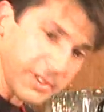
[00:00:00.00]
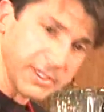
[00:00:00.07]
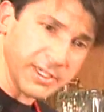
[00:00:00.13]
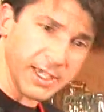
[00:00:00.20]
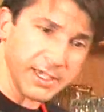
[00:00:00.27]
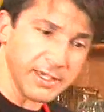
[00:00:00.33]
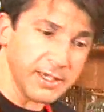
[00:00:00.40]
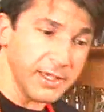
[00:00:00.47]

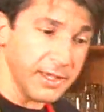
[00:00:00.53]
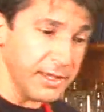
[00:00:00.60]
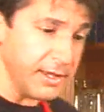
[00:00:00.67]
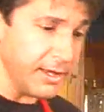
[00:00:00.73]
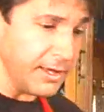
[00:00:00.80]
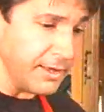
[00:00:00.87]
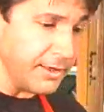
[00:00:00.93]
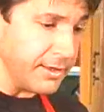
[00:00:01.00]
Okay,
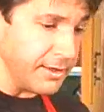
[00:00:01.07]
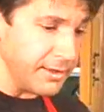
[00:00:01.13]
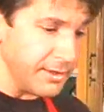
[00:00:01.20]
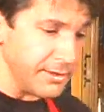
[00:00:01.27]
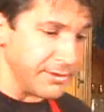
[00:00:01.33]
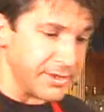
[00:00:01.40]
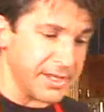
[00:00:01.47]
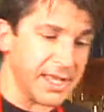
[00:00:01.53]

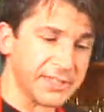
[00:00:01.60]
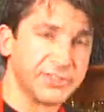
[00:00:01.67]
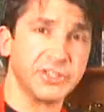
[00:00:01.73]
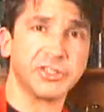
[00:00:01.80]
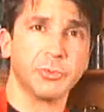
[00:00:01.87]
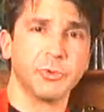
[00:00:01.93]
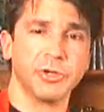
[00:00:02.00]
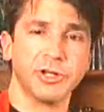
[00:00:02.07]
the next
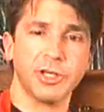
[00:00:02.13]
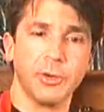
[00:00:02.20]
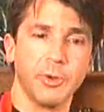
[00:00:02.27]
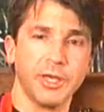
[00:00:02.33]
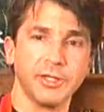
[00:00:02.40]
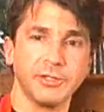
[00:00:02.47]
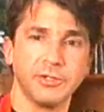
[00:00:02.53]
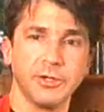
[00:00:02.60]
dish that we're going to go
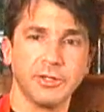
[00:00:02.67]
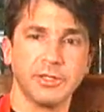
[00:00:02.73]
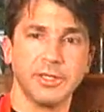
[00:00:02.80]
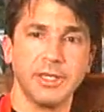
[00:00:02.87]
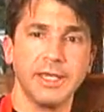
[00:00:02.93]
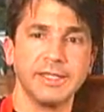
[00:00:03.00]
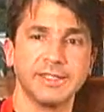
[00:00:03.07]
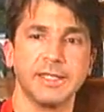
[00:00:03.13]
ahead and cook
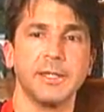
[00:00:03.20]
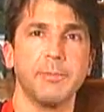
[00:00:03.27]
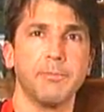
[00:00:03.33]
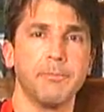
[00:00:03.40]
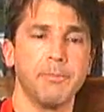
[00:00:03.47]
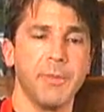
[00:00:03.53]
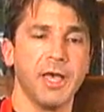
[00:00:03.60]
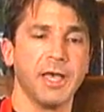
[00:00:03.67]
is the
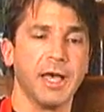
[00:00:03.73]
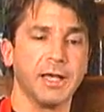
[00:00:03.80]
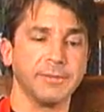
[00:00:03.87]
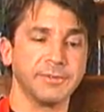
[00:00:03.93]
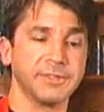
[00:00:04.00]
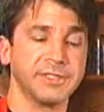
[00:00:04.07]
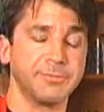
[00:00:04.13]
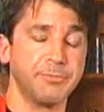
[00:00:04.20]

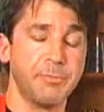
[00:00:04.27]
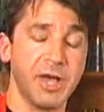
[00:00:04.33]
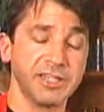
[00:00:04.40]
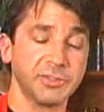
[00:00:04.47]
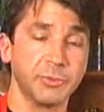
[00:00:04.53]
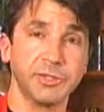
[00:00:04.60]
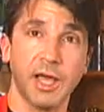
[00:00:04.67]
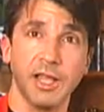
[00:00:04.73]

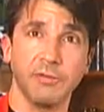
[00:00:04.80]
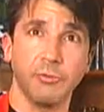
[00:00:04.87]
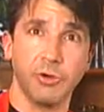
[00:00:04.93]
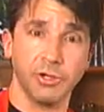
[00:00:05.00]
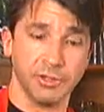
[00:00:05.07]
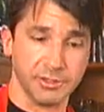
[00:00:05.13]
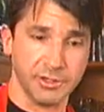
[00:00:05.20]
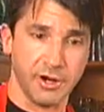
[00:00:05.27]
pasta with olive
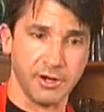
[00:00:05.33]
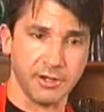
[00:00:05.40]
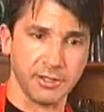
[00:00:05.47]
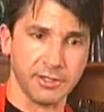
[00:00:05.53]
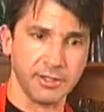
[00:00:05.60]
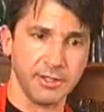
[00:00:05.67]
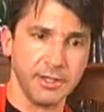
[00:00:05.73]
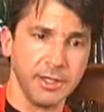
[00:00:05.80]
oil and
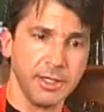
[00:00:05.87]
garlic.